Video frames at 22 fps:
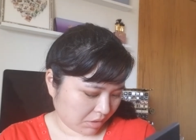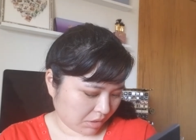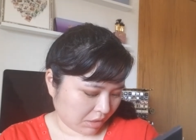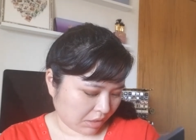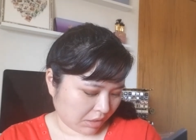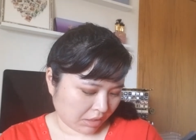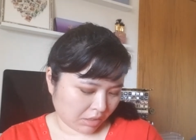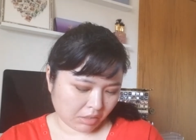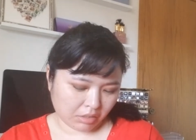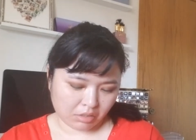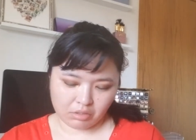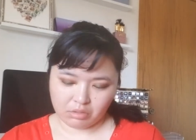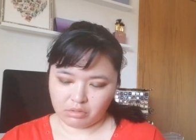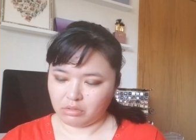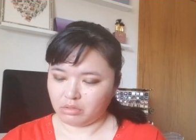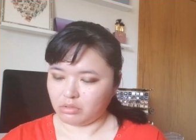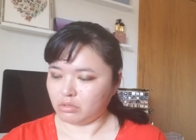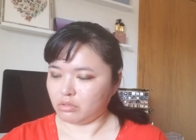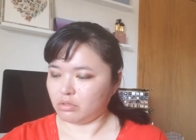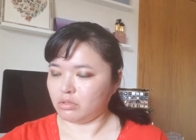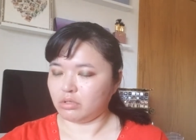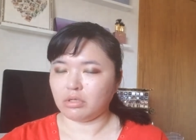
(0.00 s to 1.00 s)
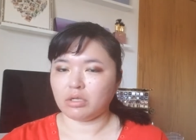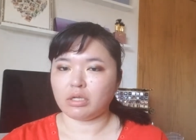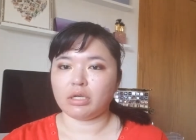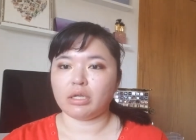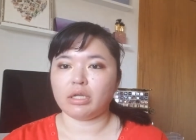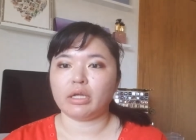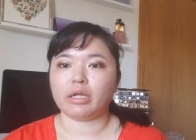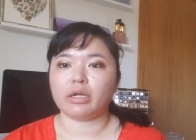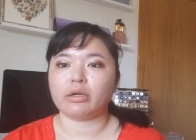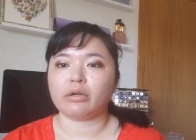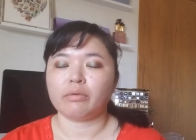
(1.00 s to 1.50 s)
and got
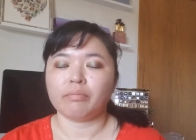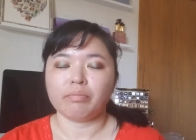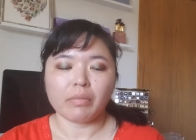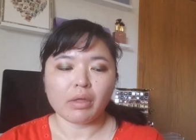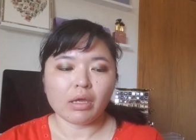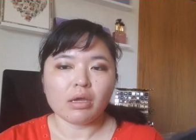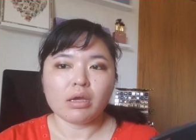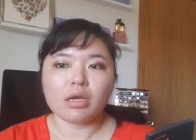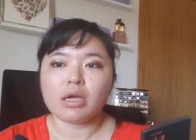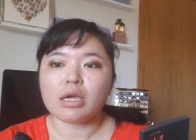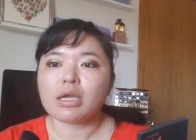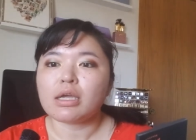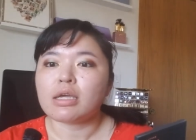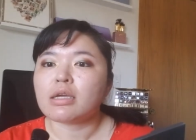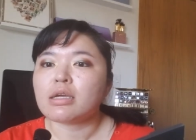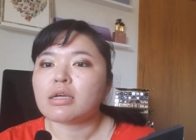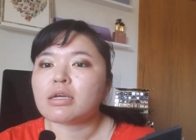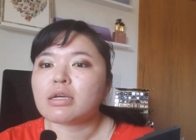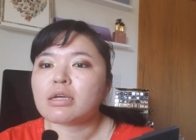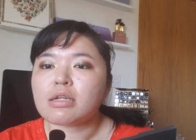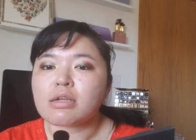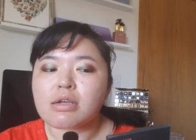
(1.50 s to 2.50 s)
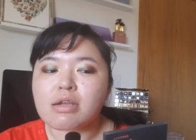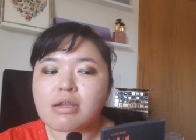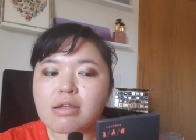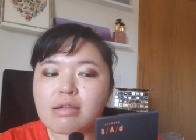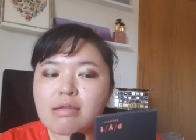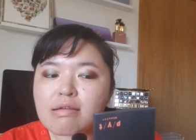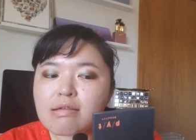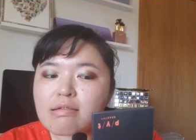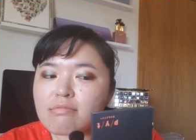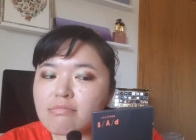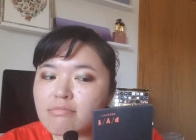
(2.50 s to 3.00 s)
hair, and
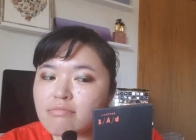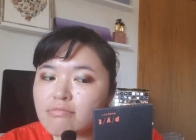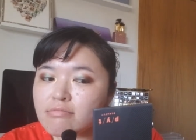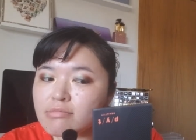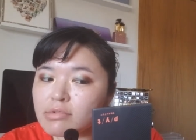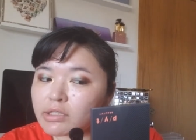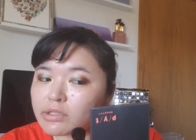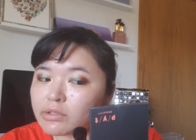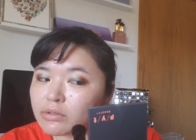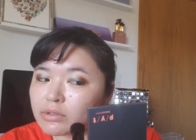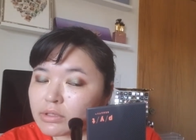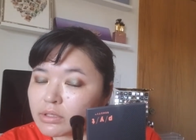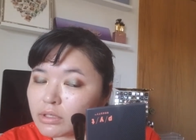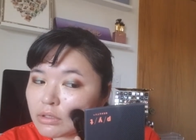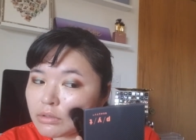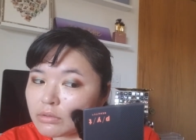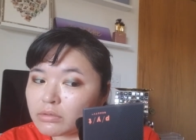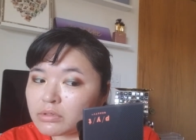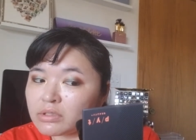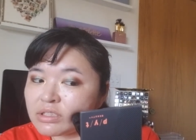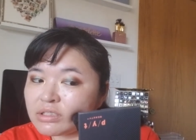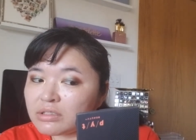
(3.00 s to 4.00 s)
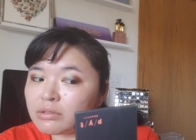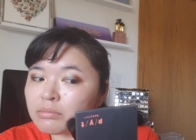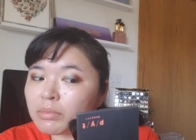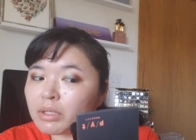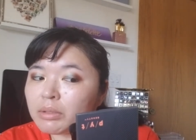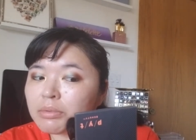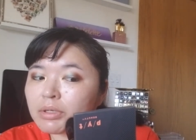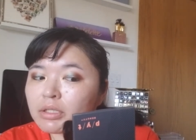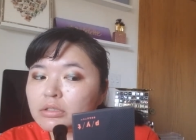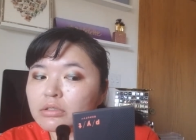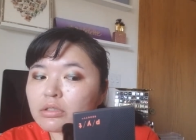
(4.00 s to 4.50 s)
so I was like, well,
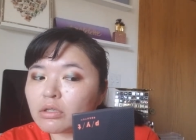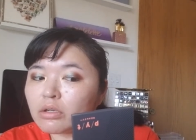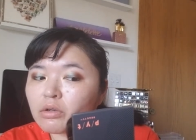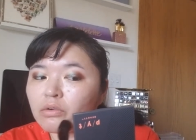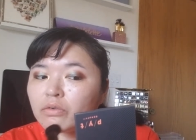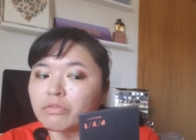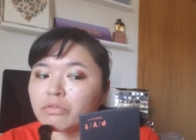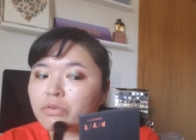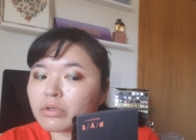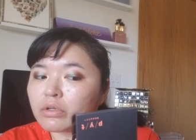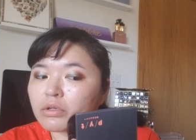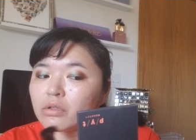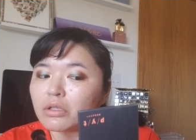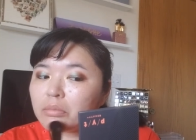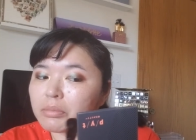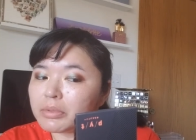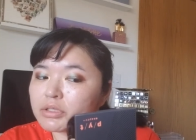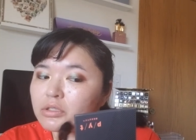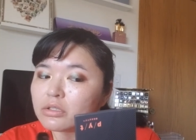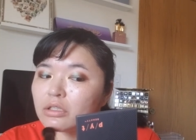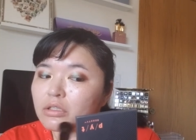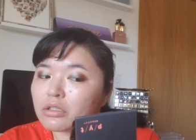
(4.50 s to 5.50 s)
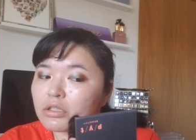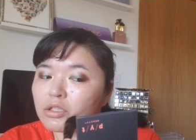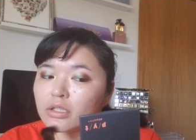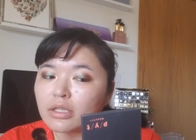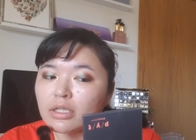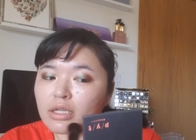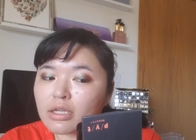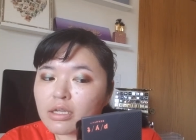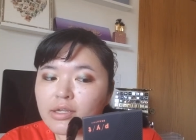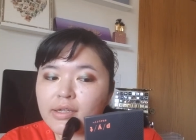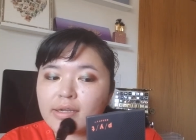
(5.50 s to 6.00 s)
maybe I should go for a little bit darker
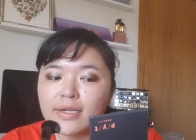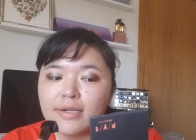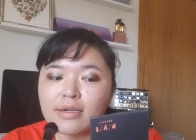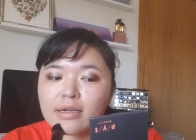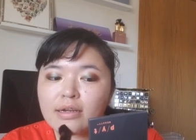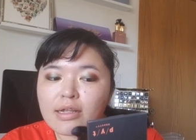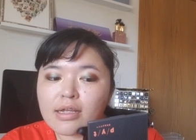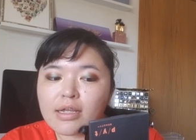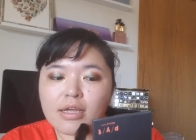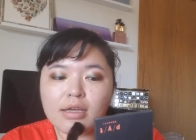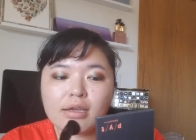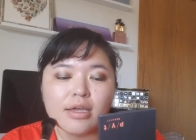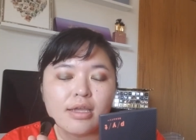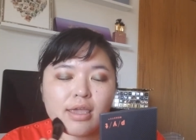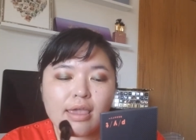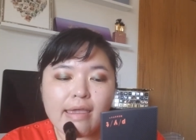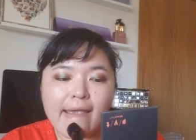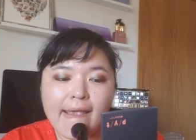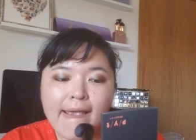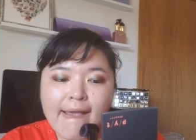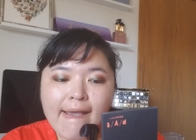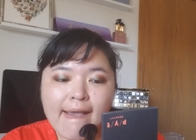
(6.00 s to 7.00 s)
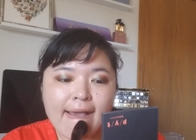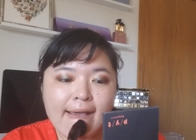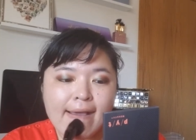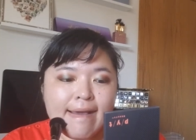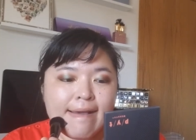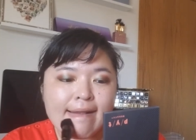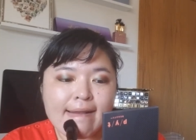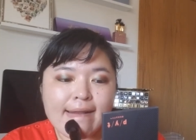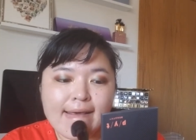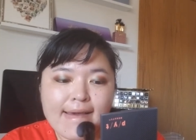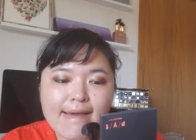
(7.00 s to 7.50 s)
then.
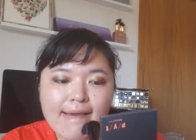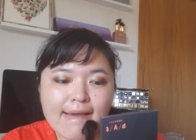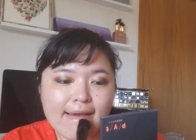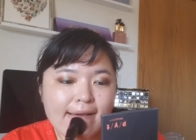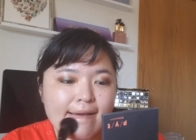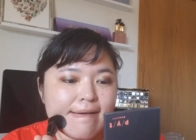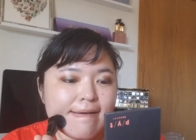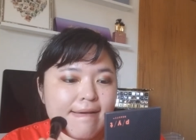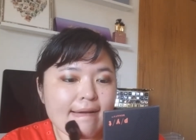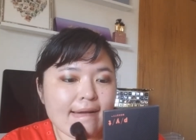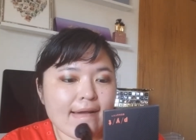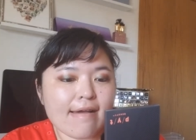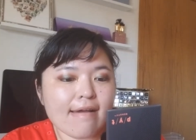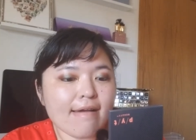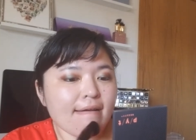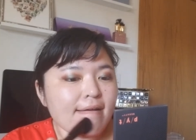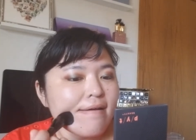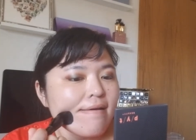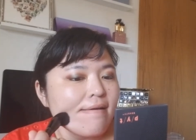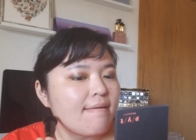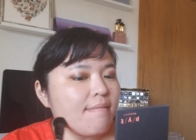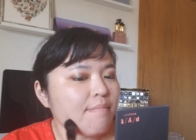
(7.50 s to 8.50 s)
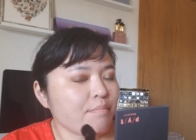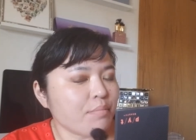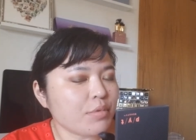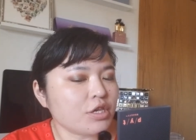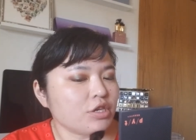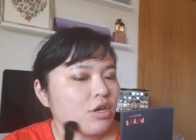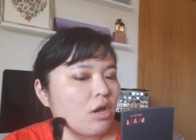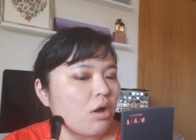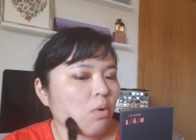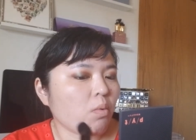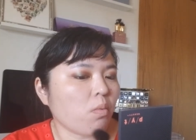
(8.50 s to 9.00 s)
And
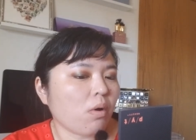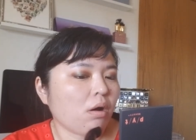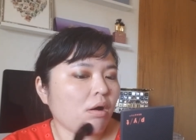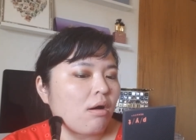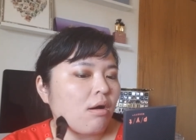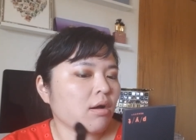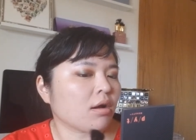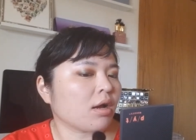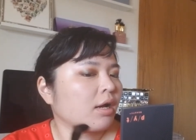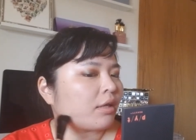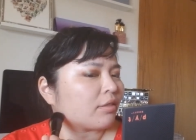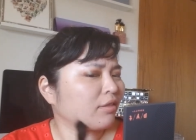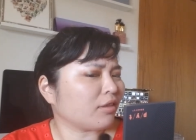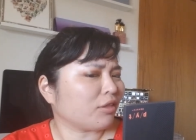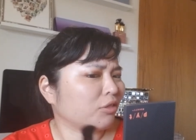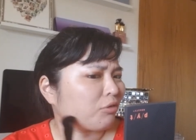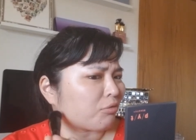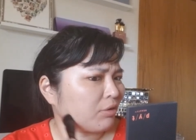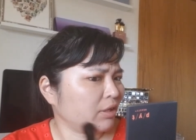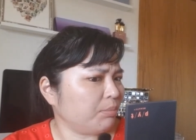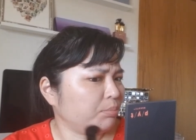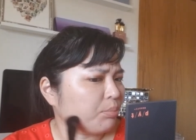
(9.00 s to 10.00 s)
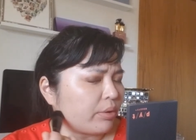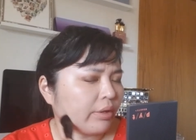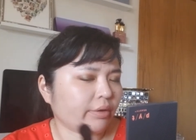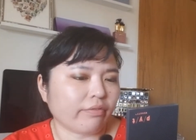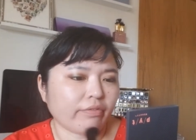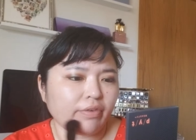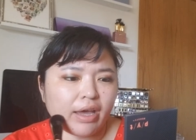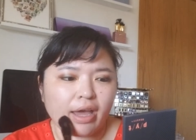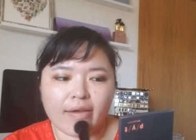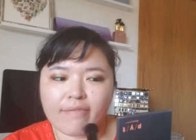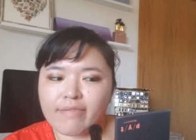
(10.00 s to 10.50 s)
Michelle Wong got the three point
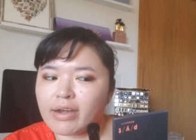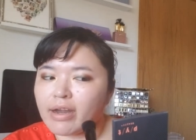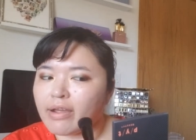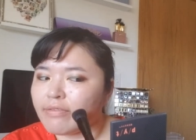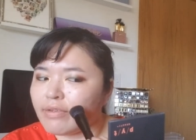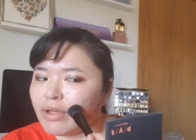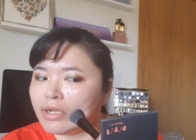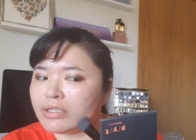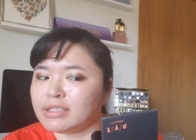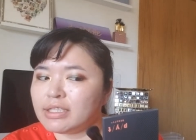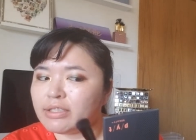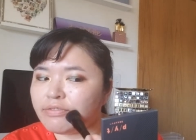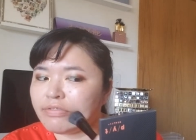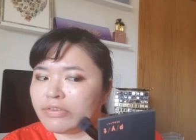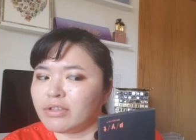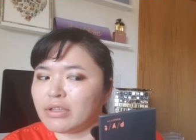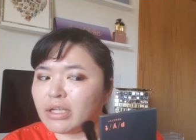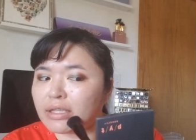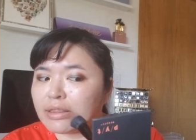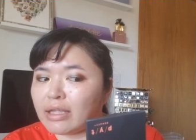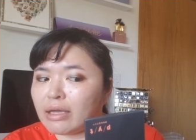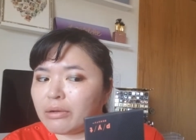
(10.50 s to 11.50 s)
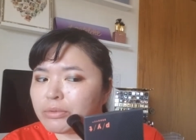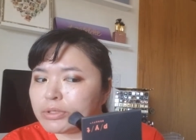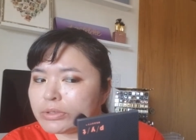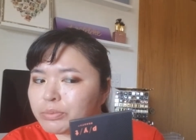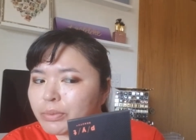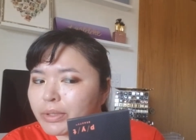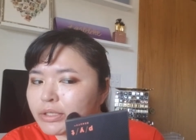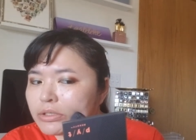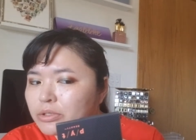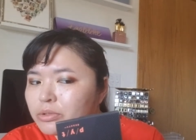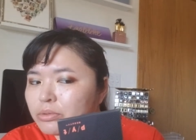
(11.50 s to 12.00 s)
five, and I, I did feel like that was
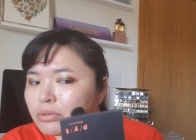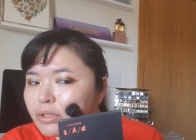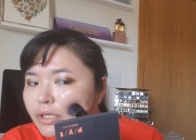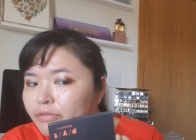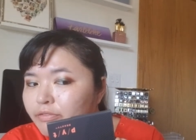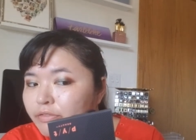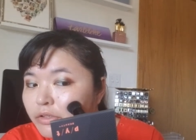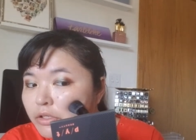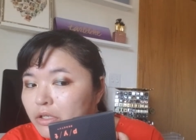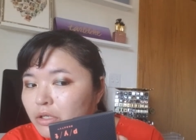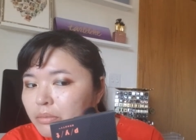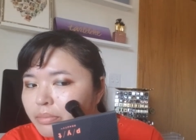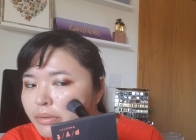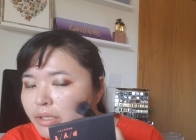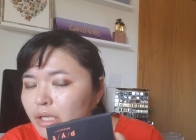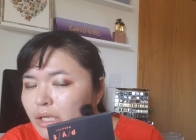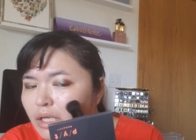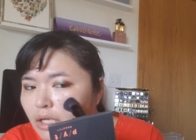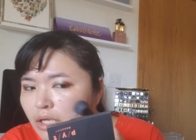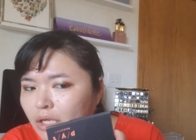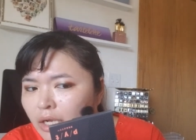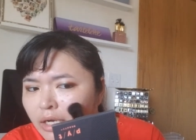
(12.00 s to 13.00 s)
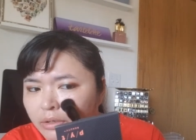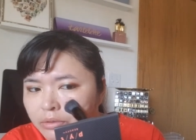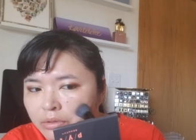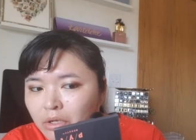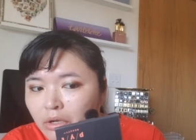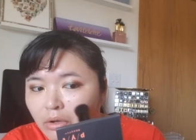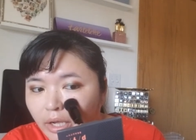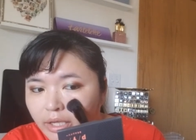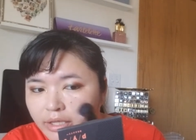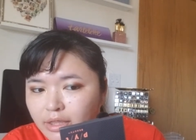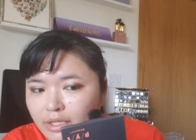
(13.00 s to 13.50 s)
way too light for her, but I don't
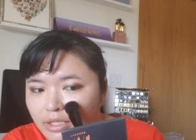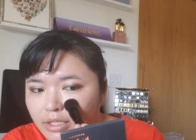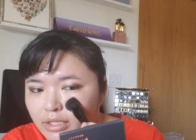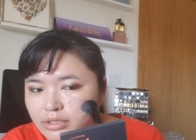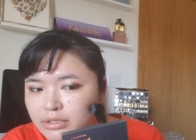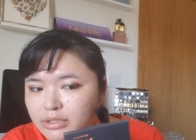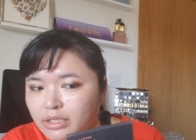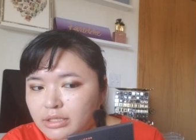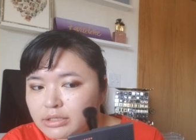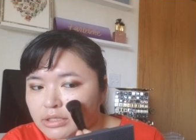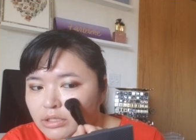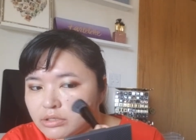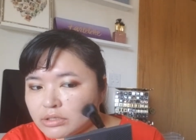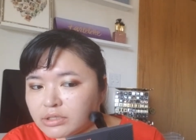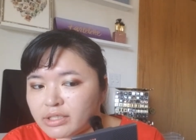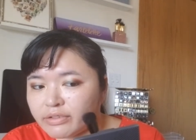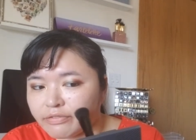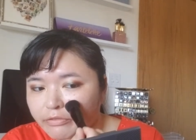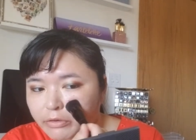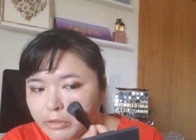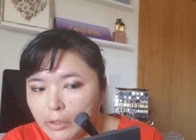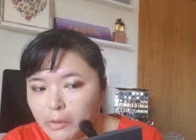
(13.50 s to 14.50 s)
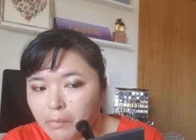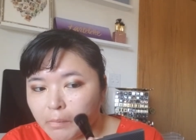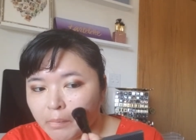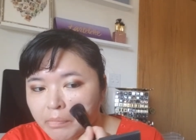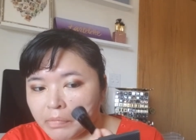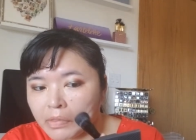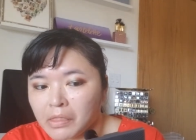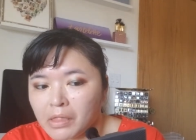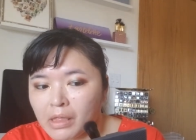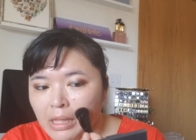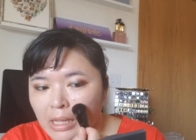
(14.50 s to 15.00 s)
know. I think it does look different,
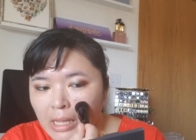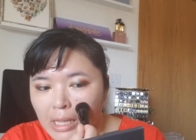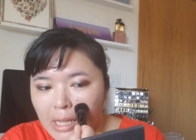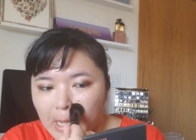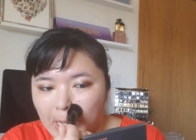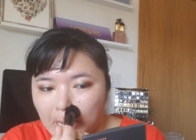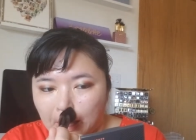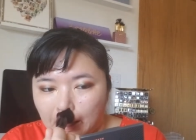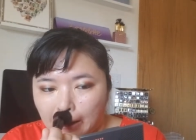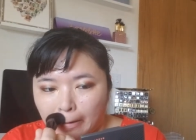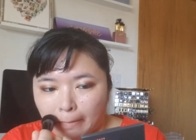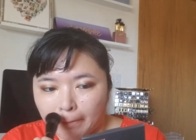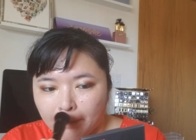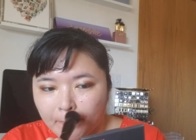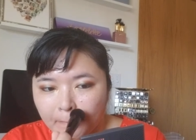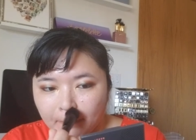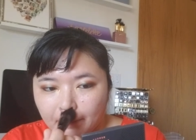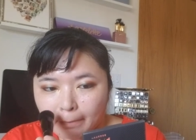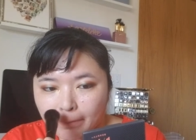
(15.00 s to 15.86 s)
um,